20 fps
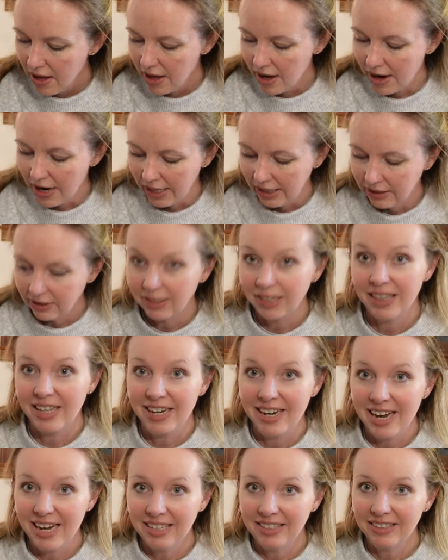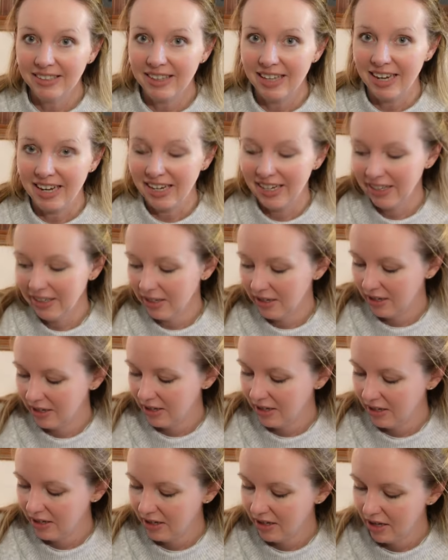All right, so the next thing,
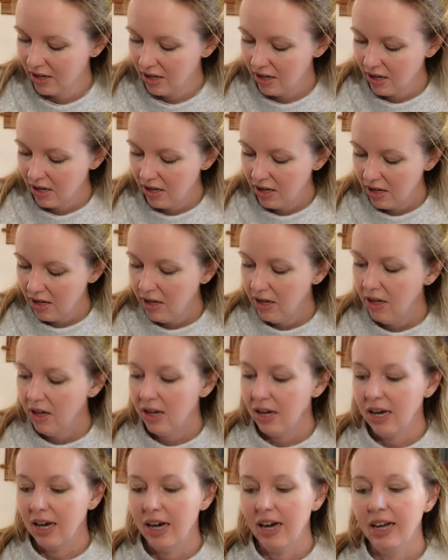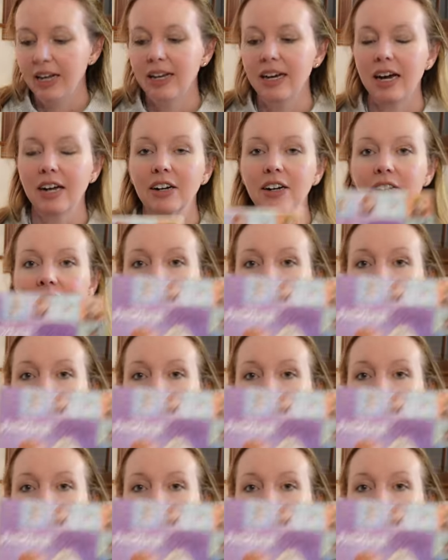I got her